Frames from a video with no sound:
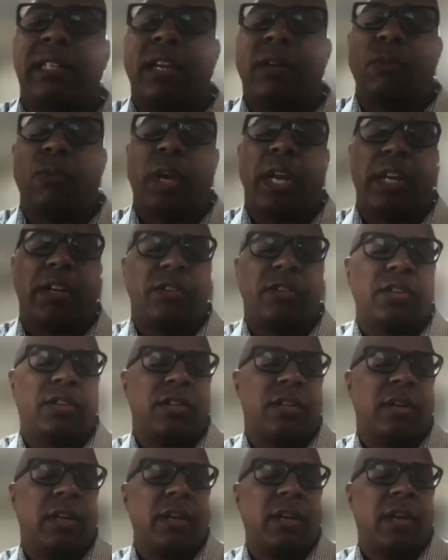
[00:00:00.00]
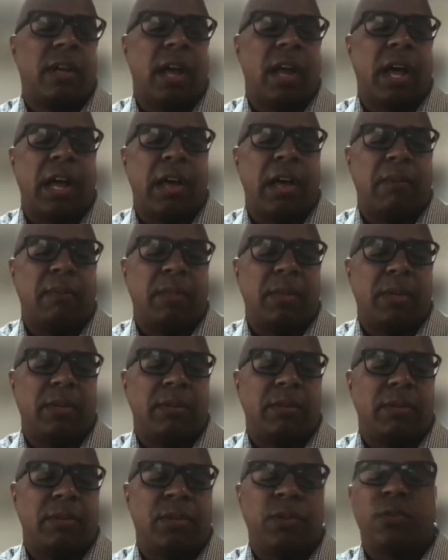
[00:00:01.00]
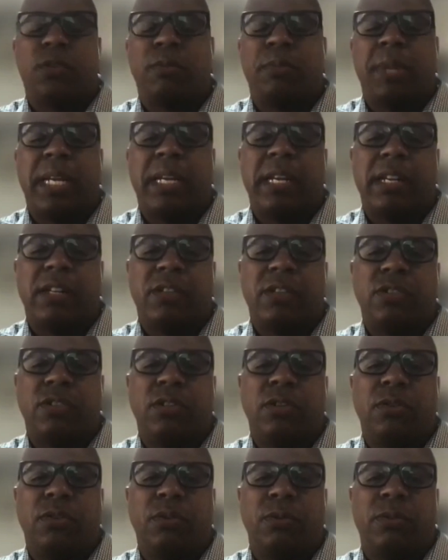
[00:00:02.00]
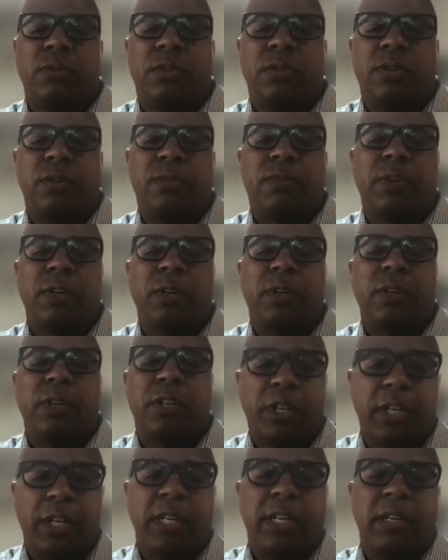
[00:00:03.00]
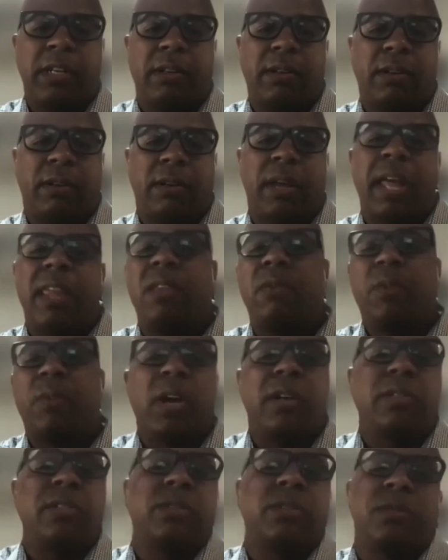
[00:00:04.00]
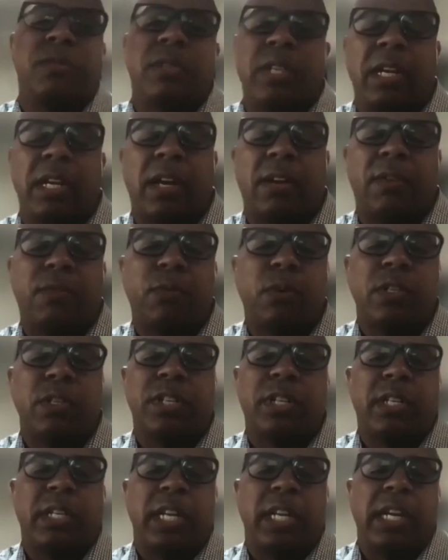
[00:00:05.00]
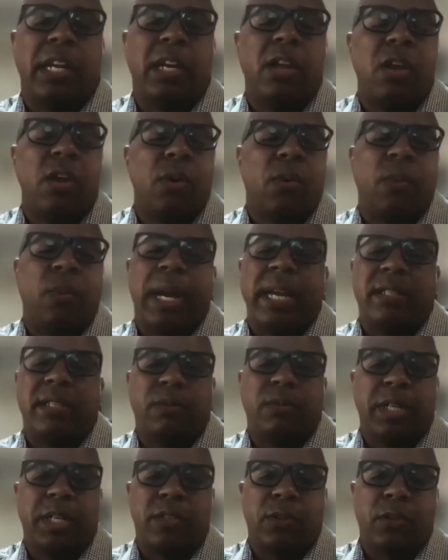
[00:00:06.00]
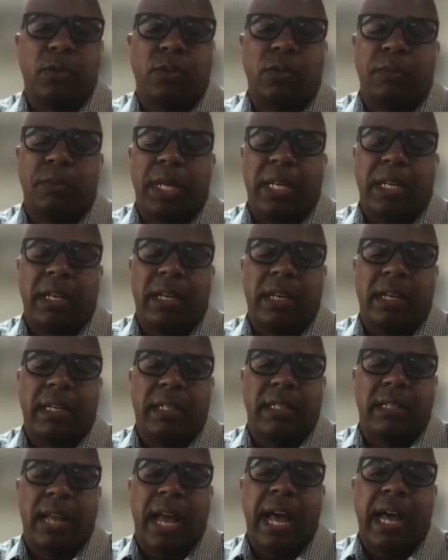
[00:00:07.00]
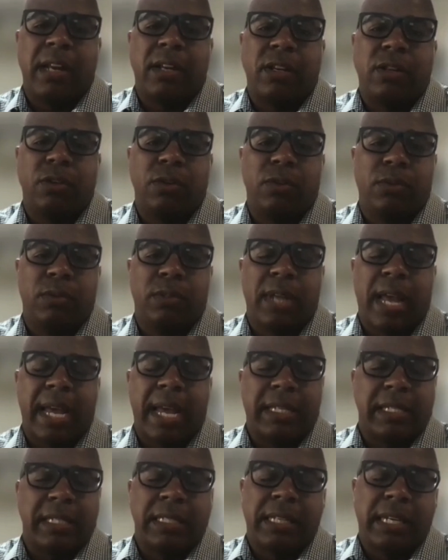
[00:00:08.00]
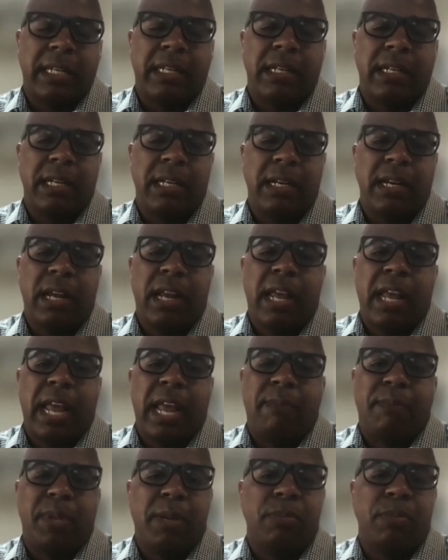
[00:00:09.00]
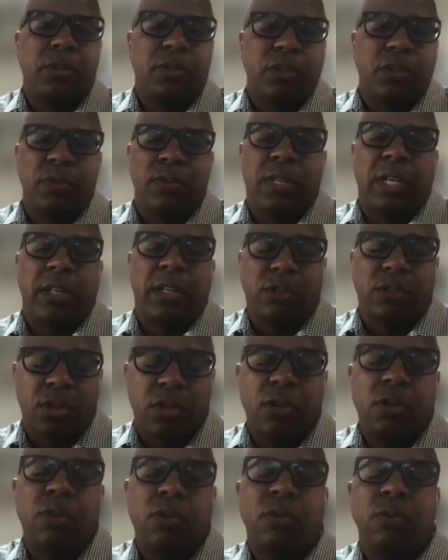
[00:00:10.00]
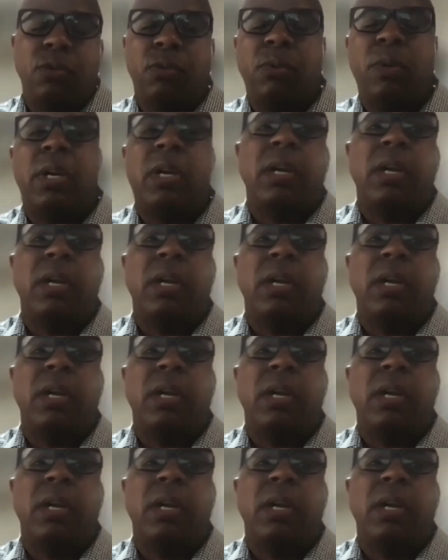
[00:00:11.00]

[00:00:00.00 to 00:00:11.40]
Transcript: in which social media is used for good, and then we also see, unfortunately, ways in which social media is not used as intended, and people use it to